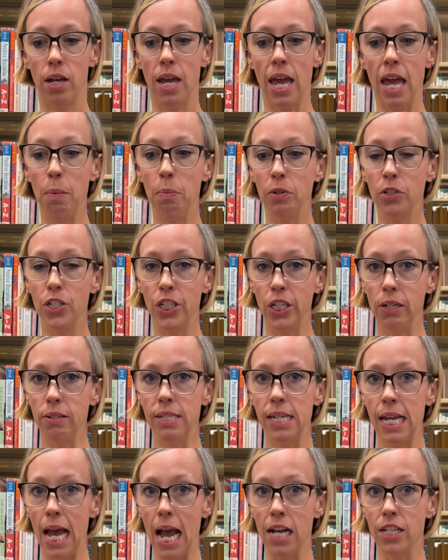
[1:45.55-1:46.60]
able to use
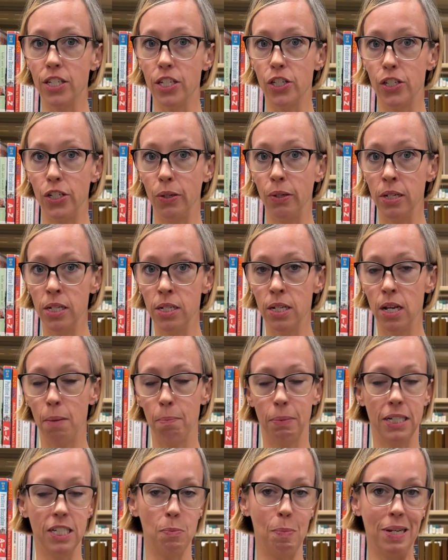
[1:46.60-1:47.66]
it as a student,
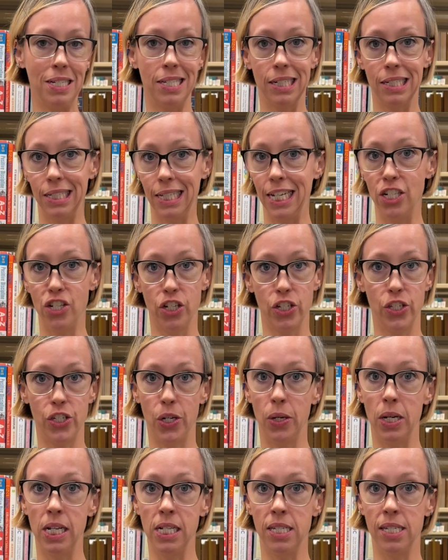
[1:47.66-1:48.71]
because basically just
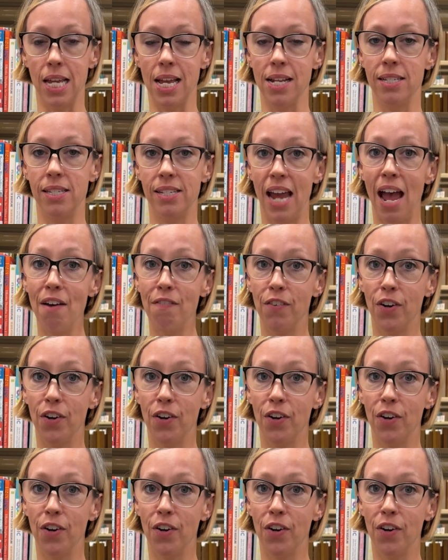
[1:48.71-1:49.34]
students and staff